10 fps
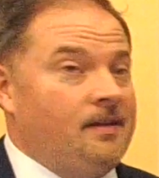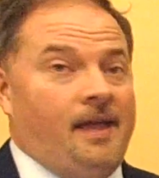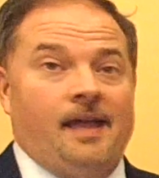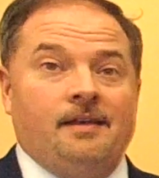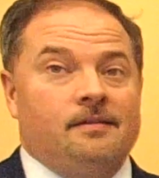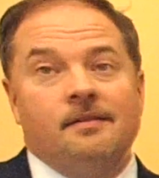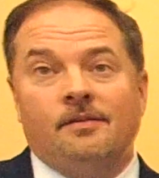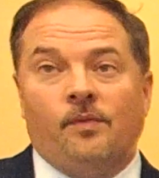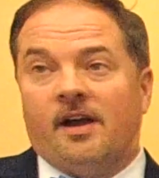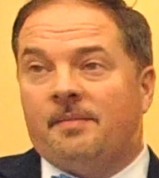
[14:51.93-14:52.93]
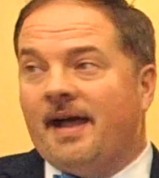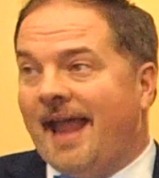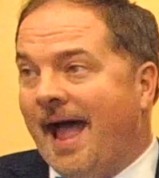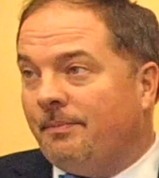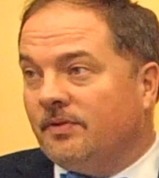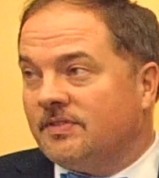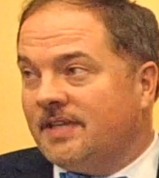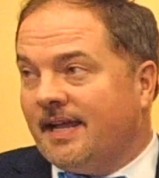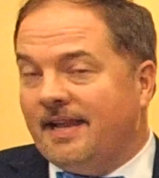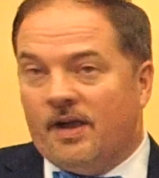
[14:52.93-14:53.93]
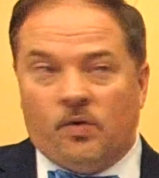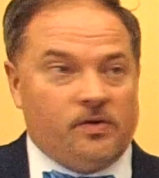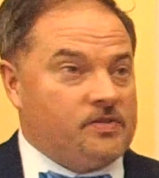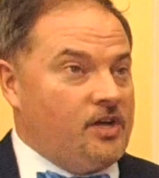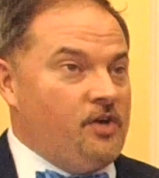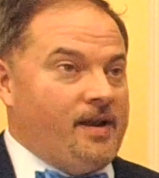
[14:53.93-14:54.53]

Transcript: and where might Apple's second headquarters go?